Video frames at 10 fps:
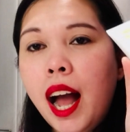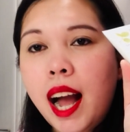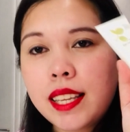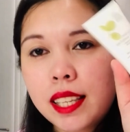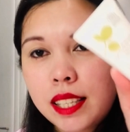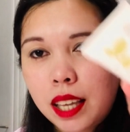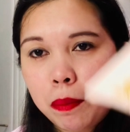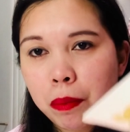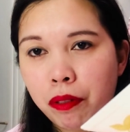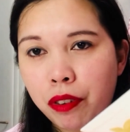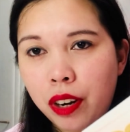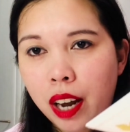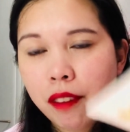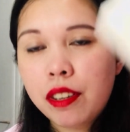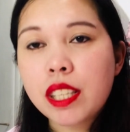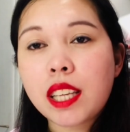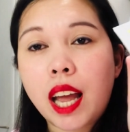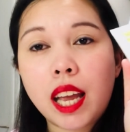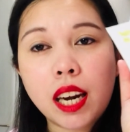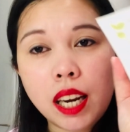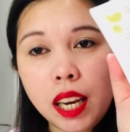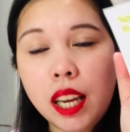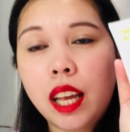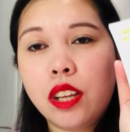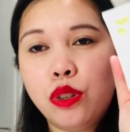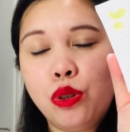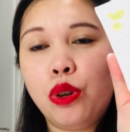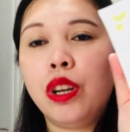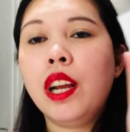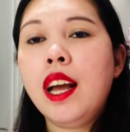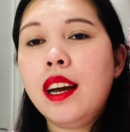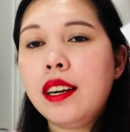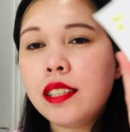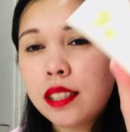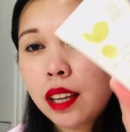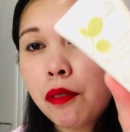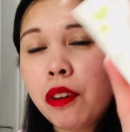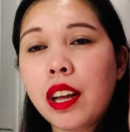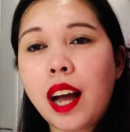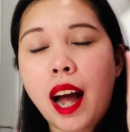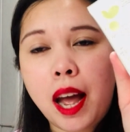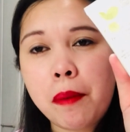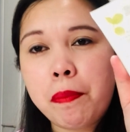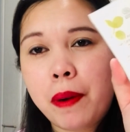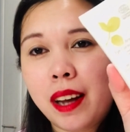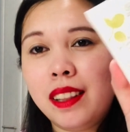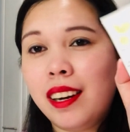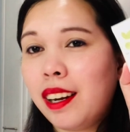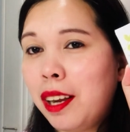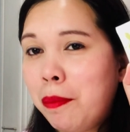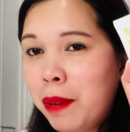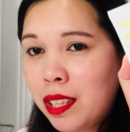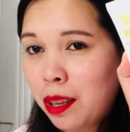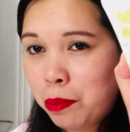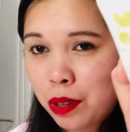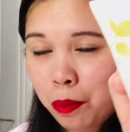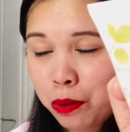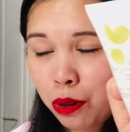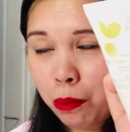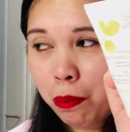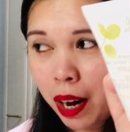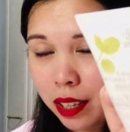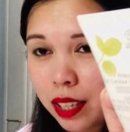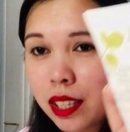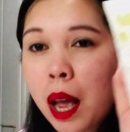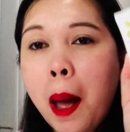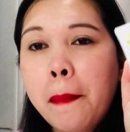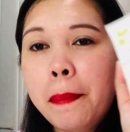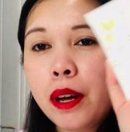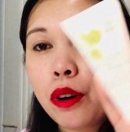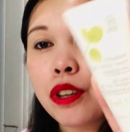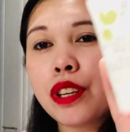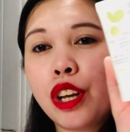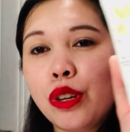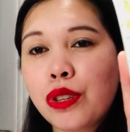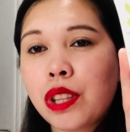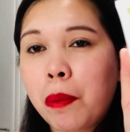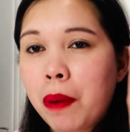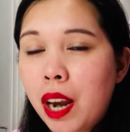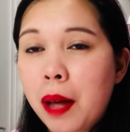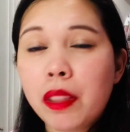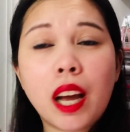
As I said before, Lovelies, I really enjoyed receiving eye product in my subscription boxes because I use them a lot.